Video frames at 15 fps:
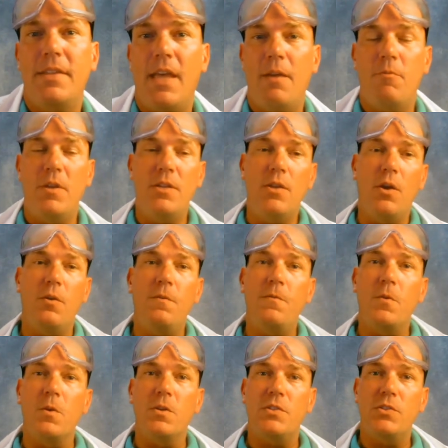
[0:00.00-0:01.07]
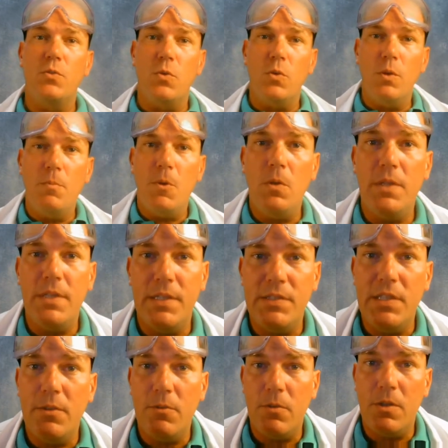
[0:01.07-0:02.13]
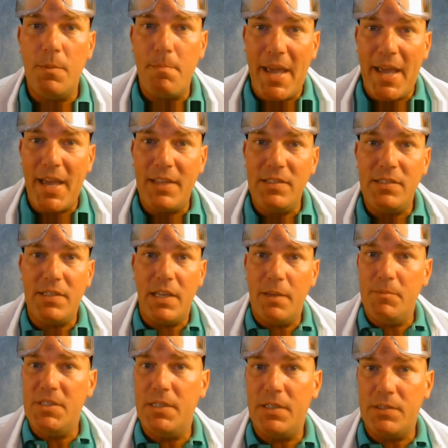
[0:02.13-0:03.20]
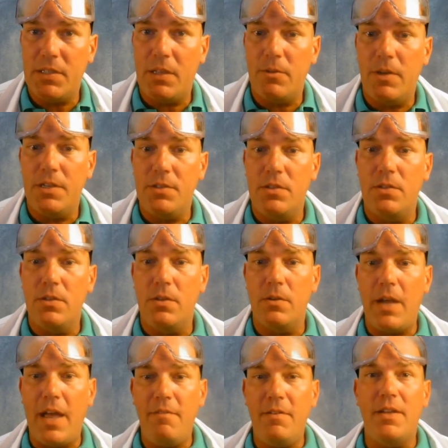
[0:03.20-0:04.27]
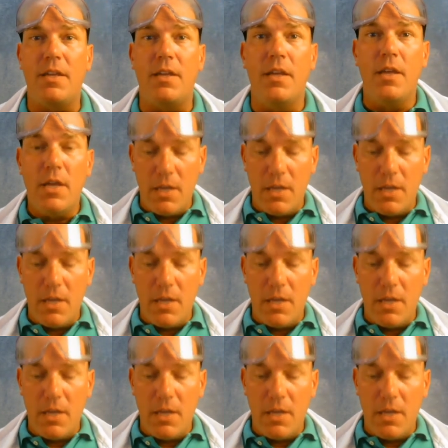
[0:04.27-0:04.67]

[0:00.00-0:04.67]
that we know force normal is equal to mass times the acceleration due to gravity.